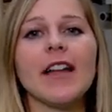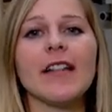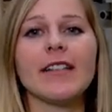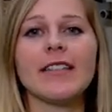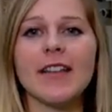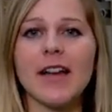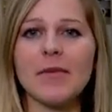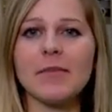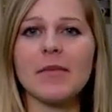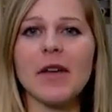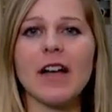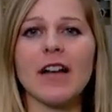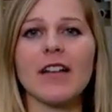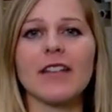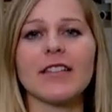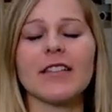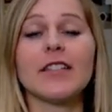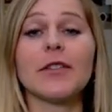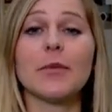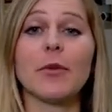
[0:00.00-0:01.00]
and
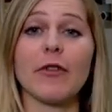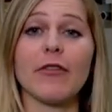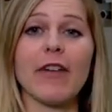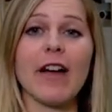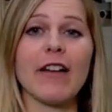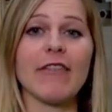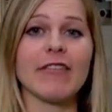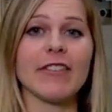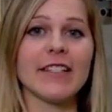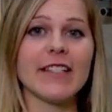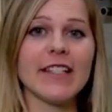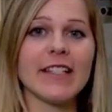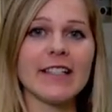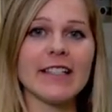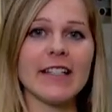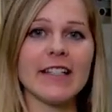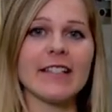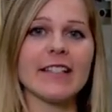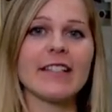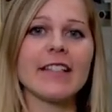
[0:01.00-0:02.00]
dumbbells to provide
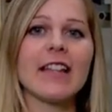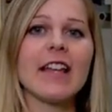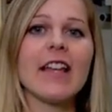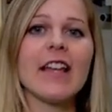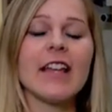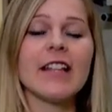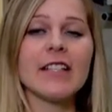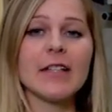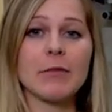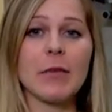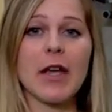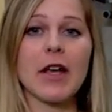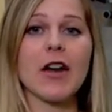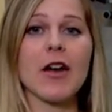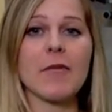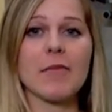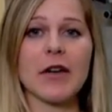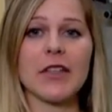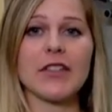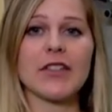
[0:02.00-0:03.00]
resistance to make
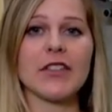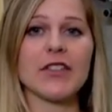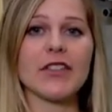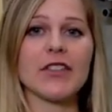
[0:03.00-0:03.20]
our muscles